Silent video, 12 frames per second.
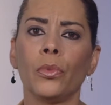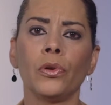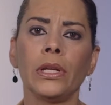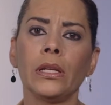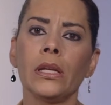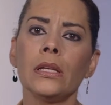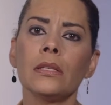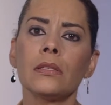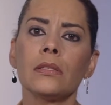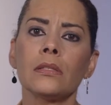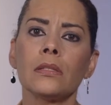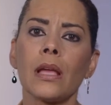
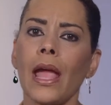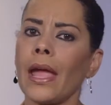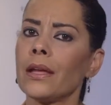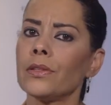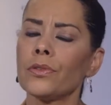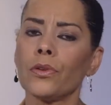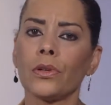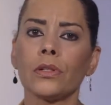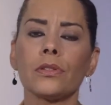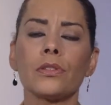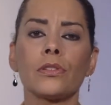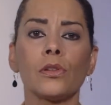moodiness, and
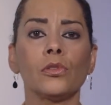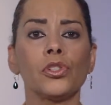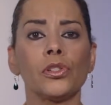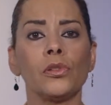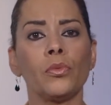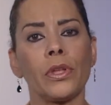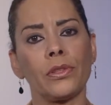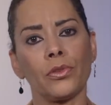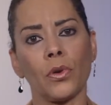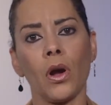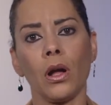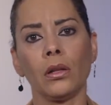or social
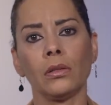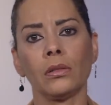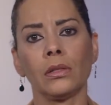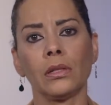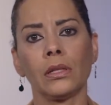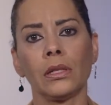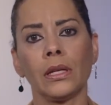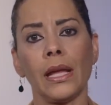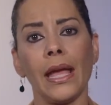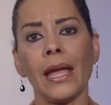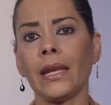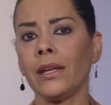withdrawal,
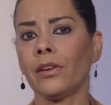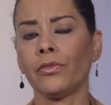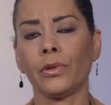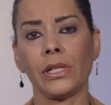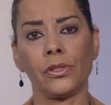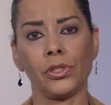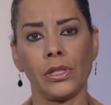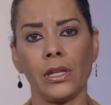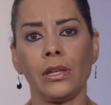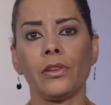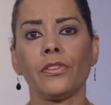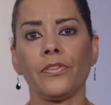any of which
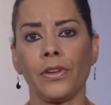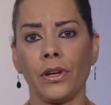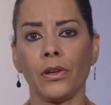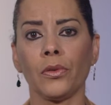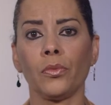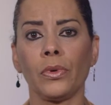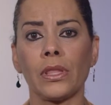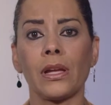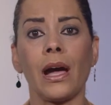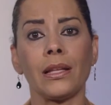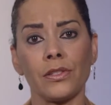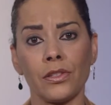can interfere with
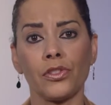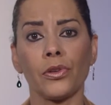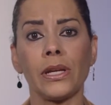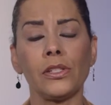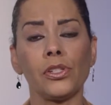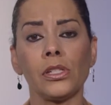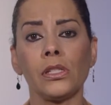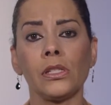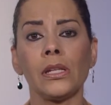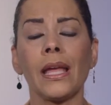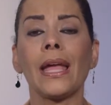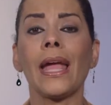concentration
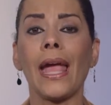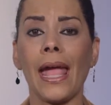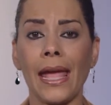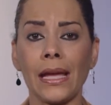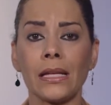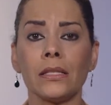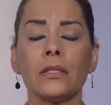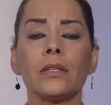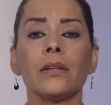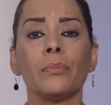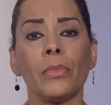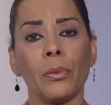and
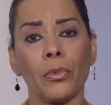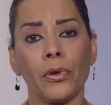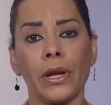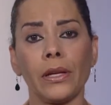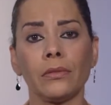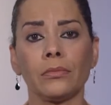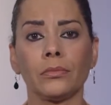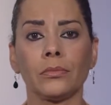memory.